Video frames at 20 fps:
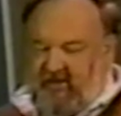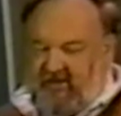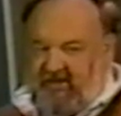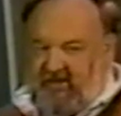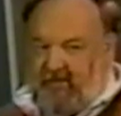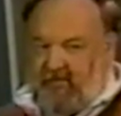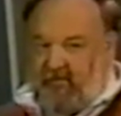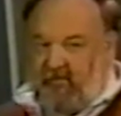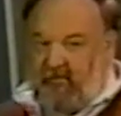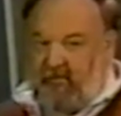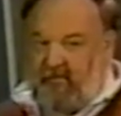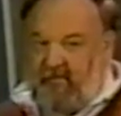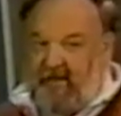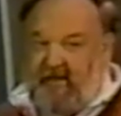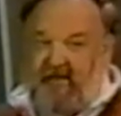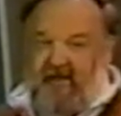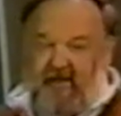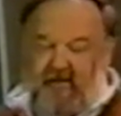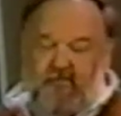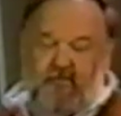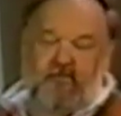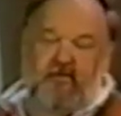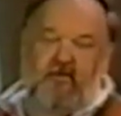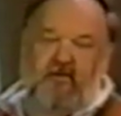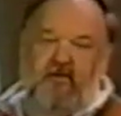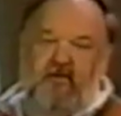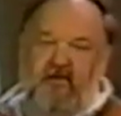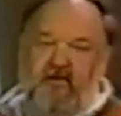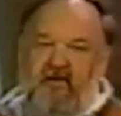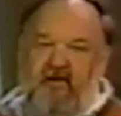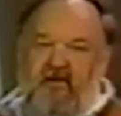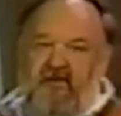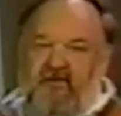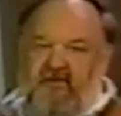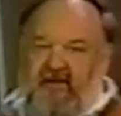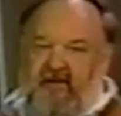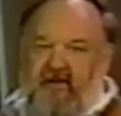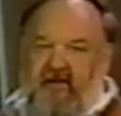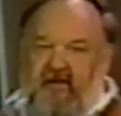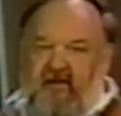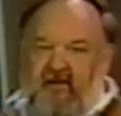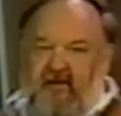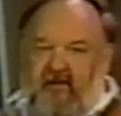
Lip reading: of shape it would be. And that's where the